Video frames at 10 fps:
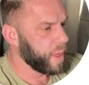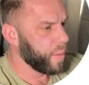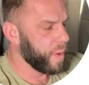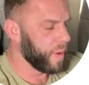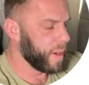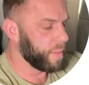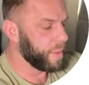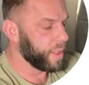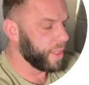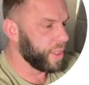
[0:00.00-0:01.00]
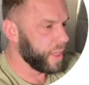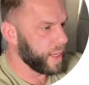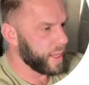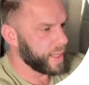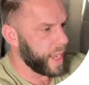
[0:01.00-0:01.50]
We wanted to position
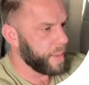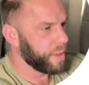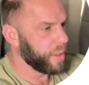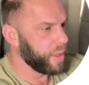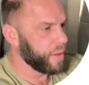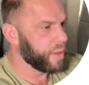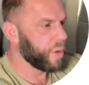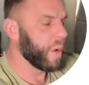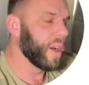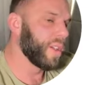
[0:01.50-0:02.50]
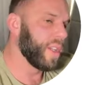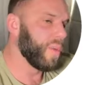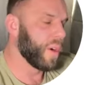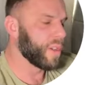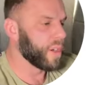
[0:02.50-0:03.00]
it as absolute. So we're going to see
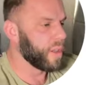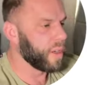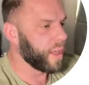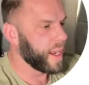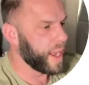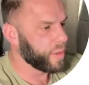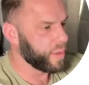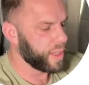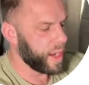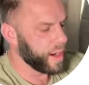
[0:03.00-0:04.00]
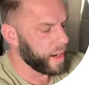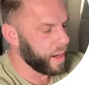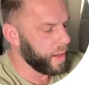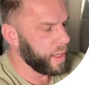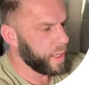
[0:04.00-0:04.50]
what it's going to look like as we style
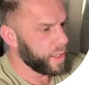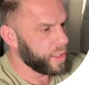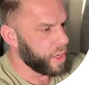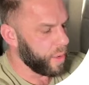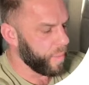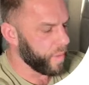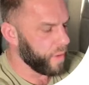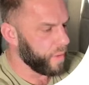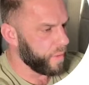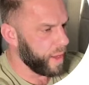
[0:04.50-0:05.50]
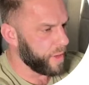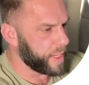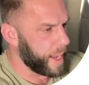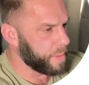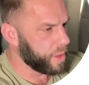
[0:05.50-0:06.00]
here. So if
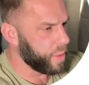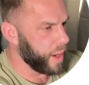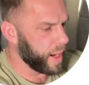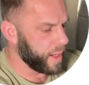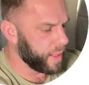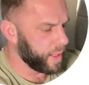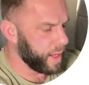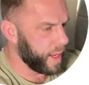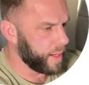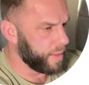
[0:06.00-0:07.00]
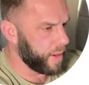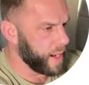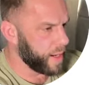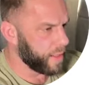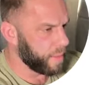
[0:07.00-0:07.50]
it's absolute, we're going to uh,
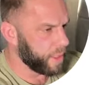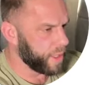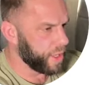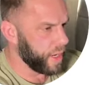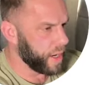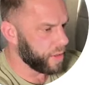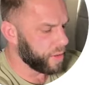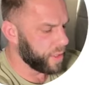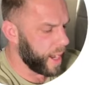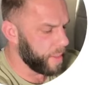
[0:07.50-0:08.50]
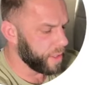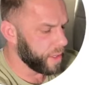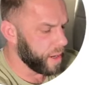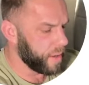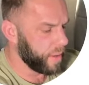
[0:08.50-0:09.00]
define this positioning here. So top
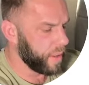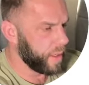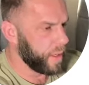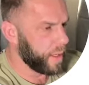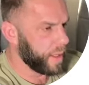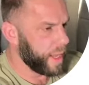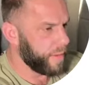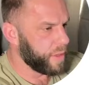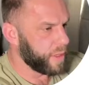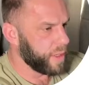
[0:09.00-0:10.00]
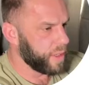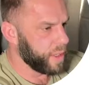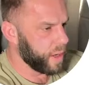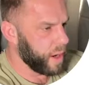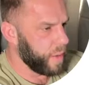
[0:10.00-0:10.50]
zero, left
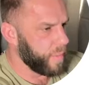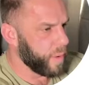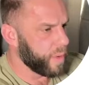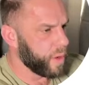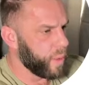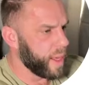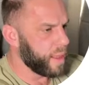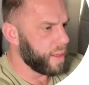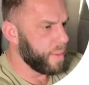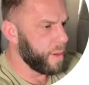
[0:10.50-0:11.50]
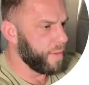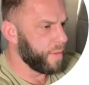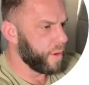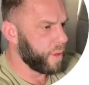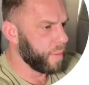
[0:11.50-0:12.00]
zero. We want the width to be
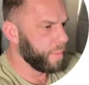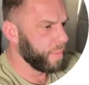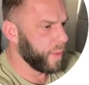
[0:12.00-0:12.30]
full